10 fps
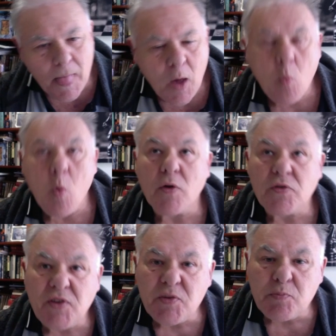
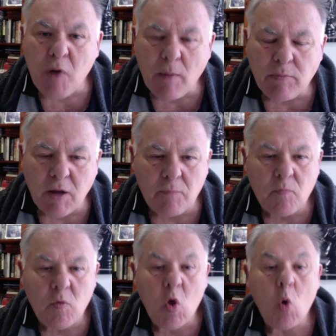What's his problem?
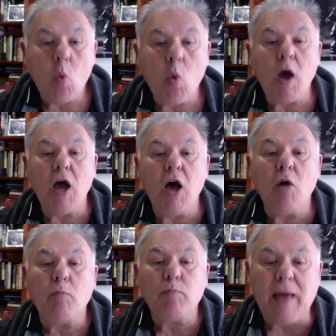
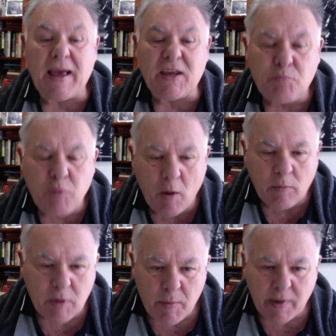Well, black's
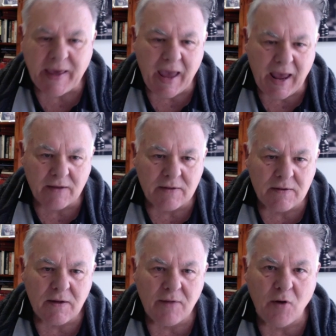problem, again,
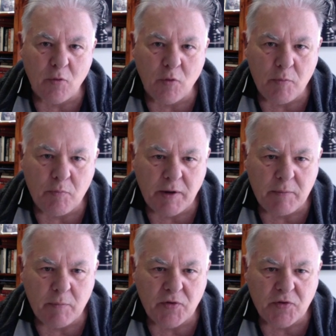if I
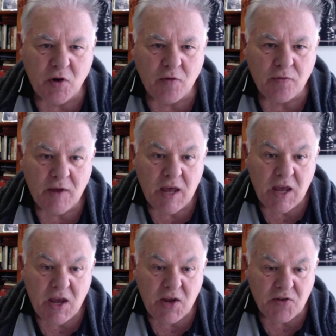repeat myself,
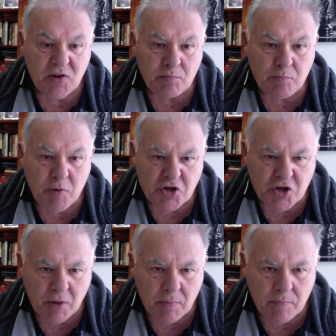is this
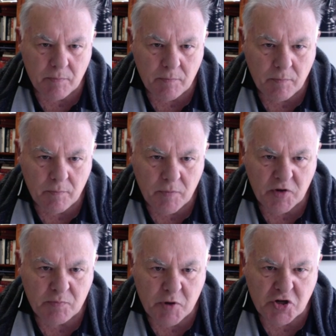bishop, these
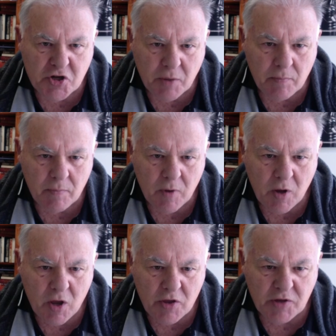
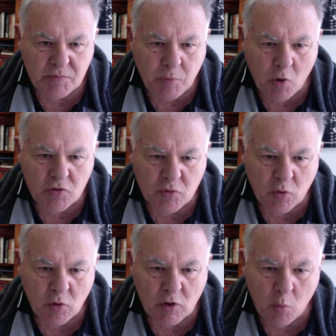pawns are
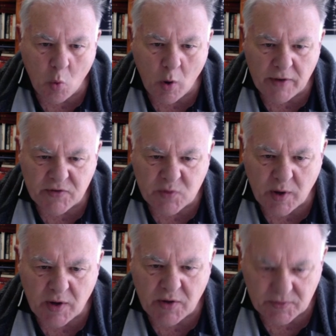all on white
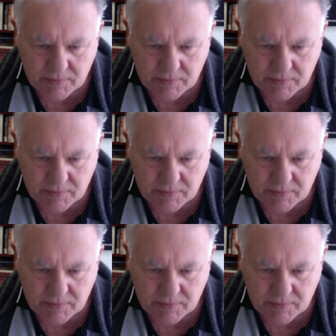squares.